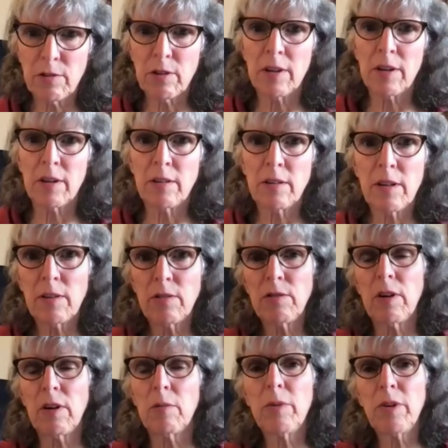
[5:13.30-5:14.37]
right.
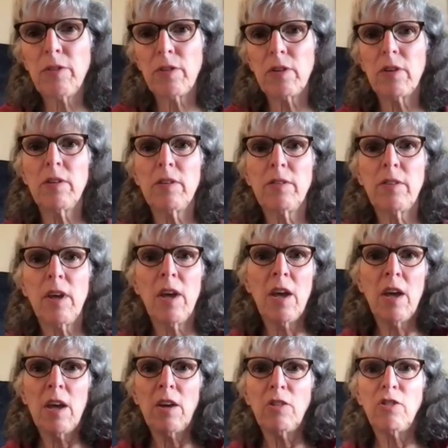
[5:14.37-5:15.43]
That's right. We saw this
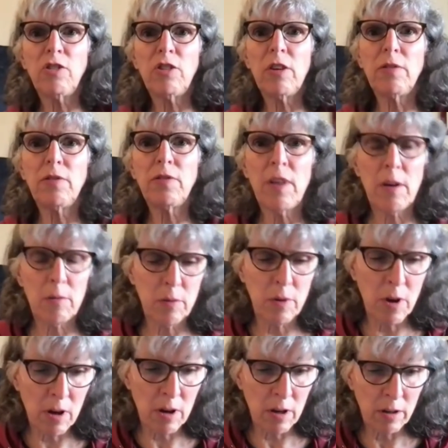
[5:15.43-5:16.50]
shift that
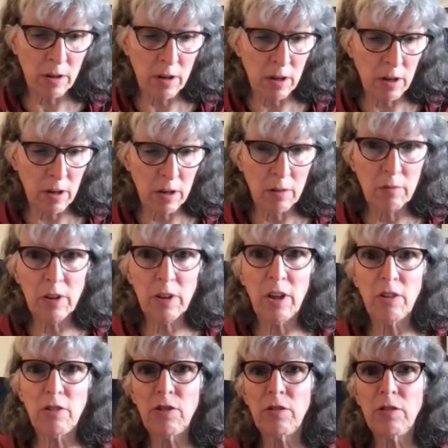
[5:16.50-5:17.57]
went on in
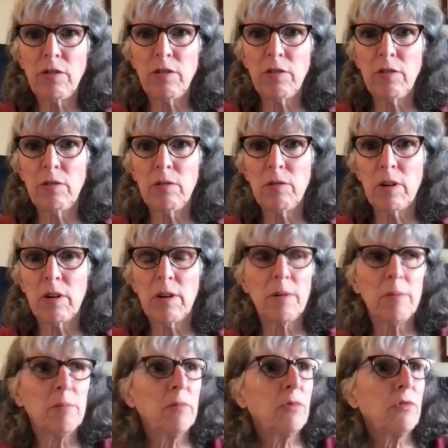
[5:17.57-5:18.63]
relation
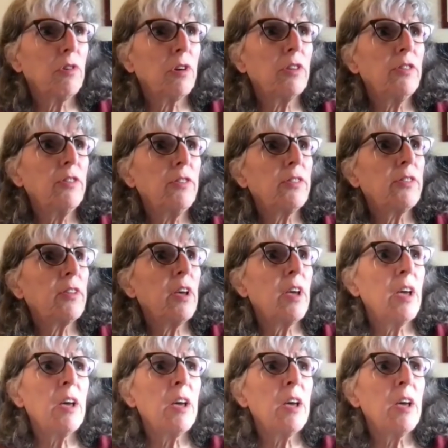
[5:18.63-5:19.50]
to drug use